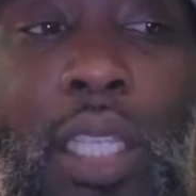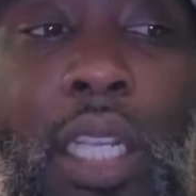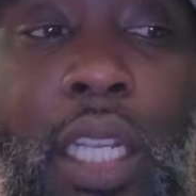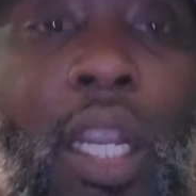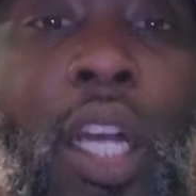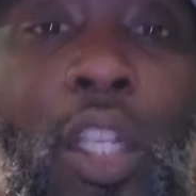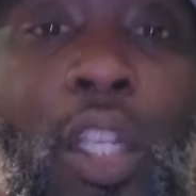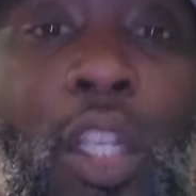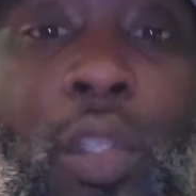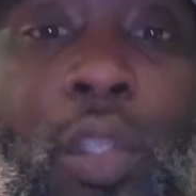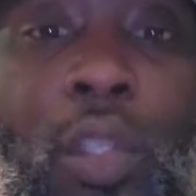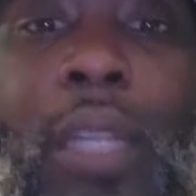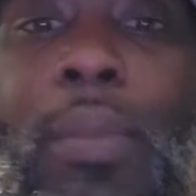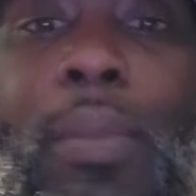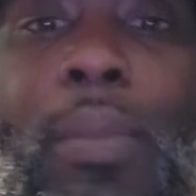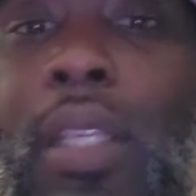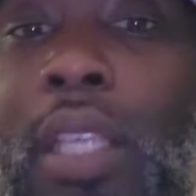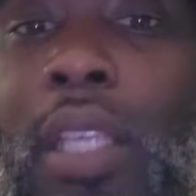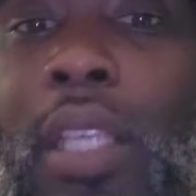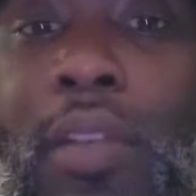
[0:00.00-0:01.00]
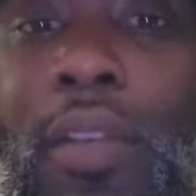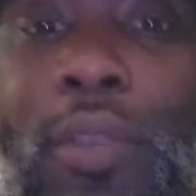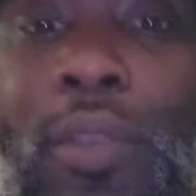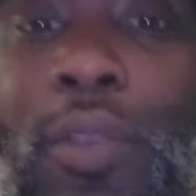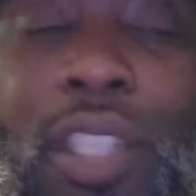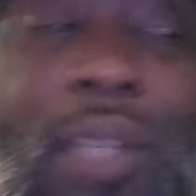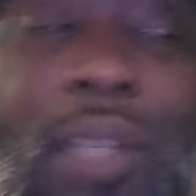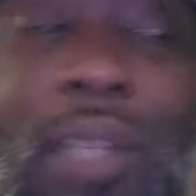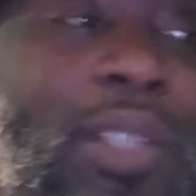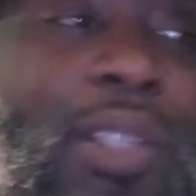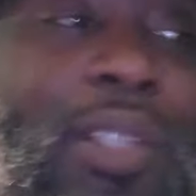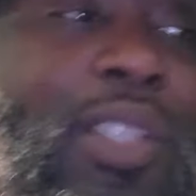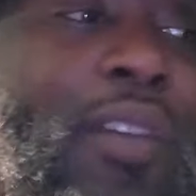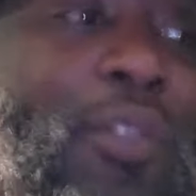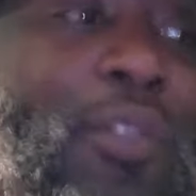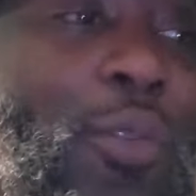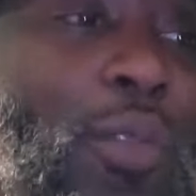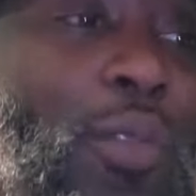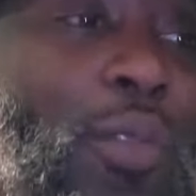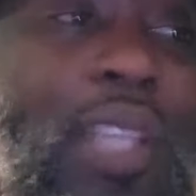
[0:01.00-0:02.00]
"Longs, you need to be careful on some of the stuff
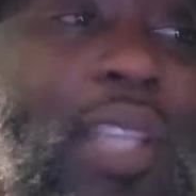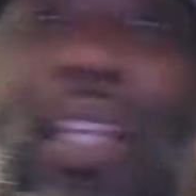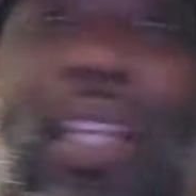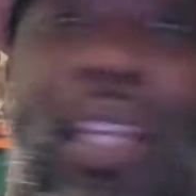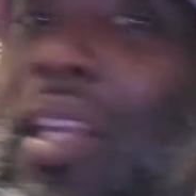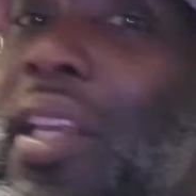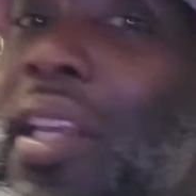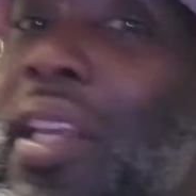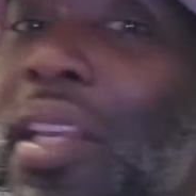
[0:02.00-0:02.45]
you say,